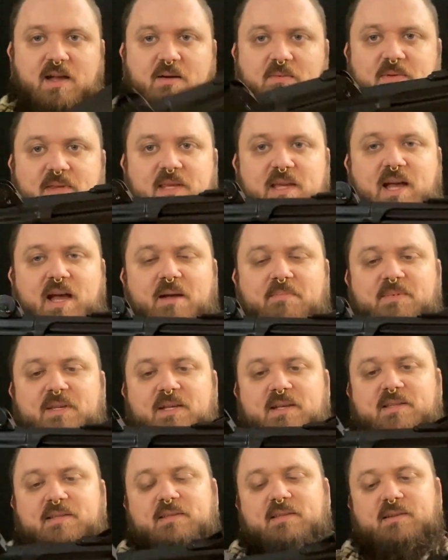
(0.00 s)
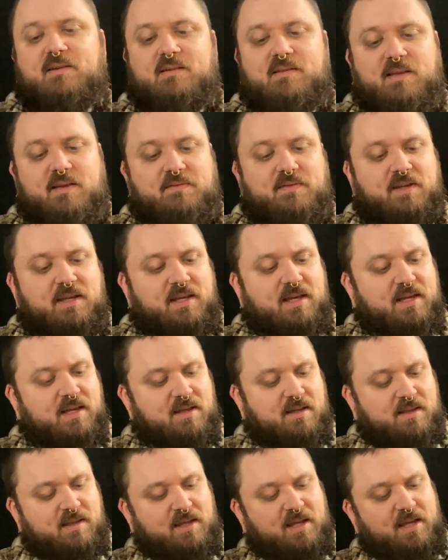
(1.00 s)
with the optics. You're gonna have to
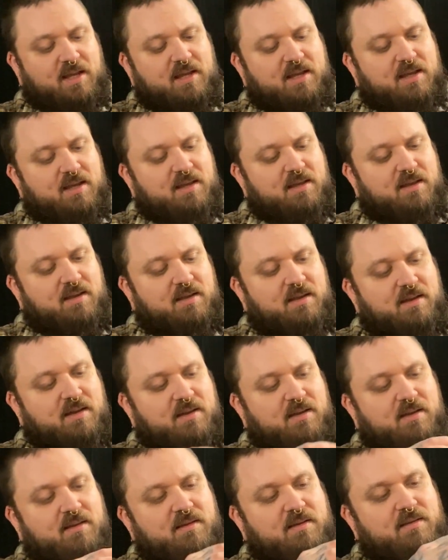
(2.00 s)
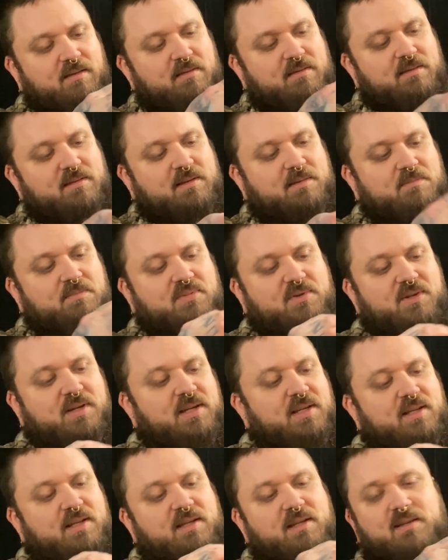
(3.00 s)
get like some
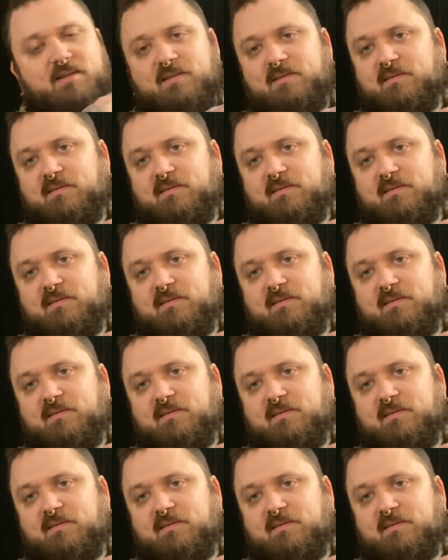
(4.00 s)
pretty